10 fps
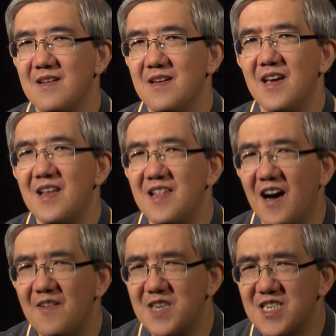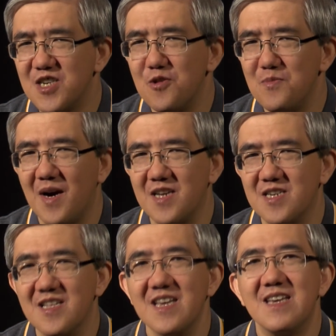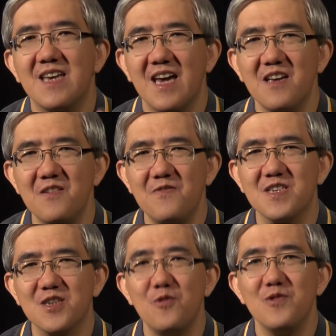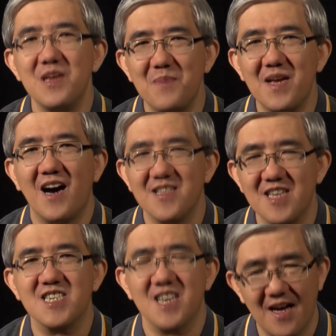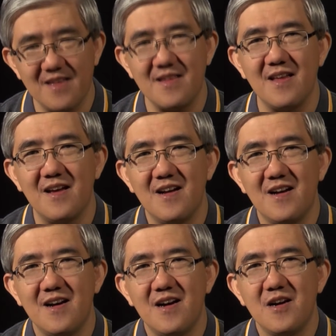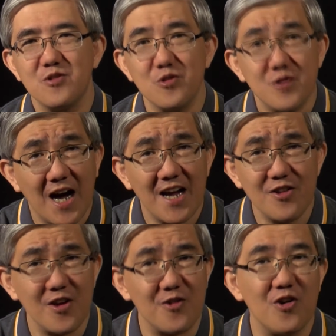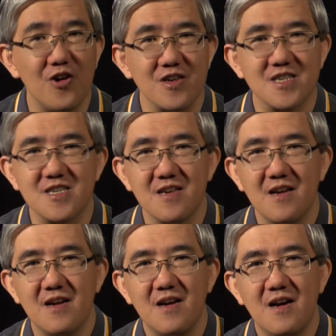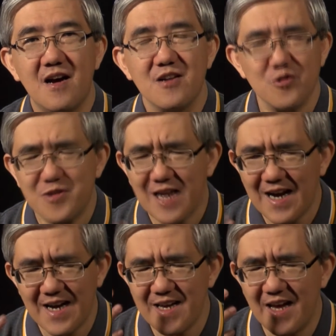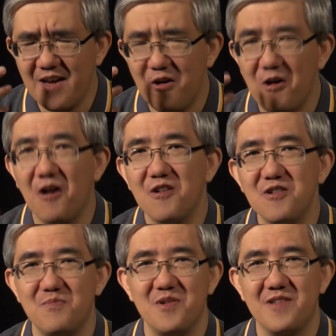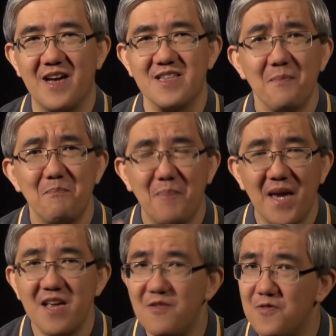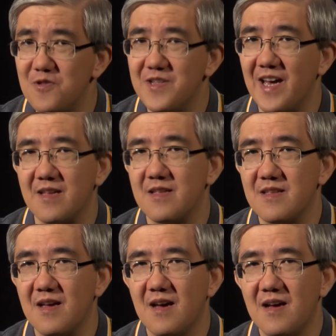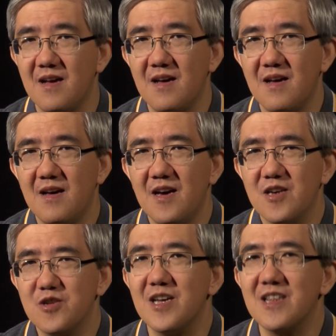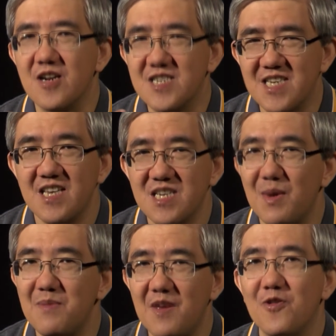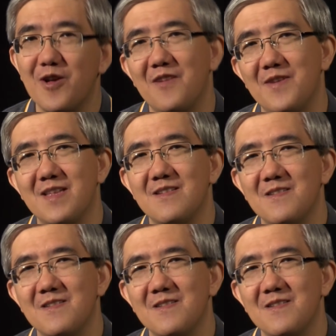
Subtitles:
He loves us so much that he gave his only begotten son to die on the cross, to die a horrible death, a painful death, so that our sins may be forgiven.